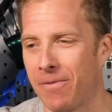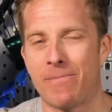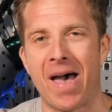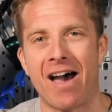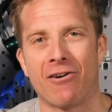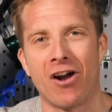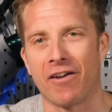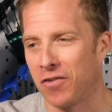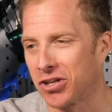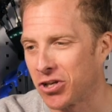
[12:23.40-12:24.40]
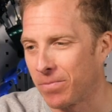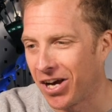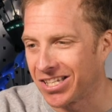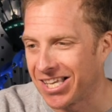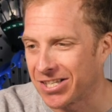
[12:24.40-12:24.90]
bow. Right, first Super
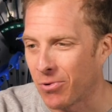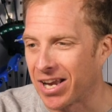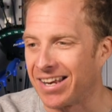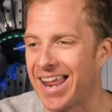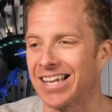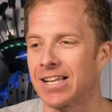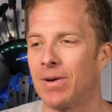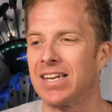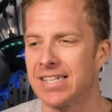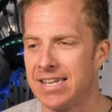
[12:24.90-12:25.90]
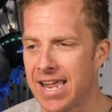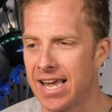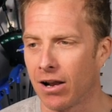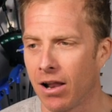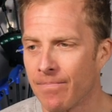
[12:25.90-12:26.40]
Nice this week. Next up is
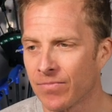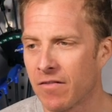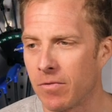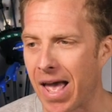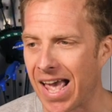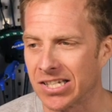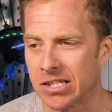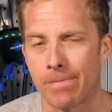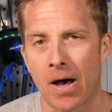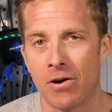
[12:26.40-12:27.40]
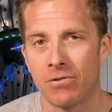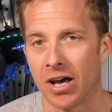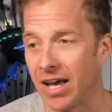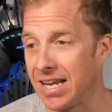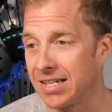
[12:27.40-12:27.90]
Neil from
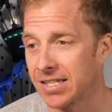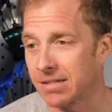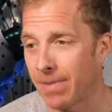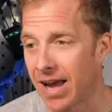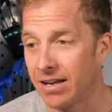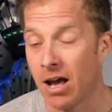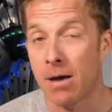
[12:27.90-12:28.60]
Estepona in Spain.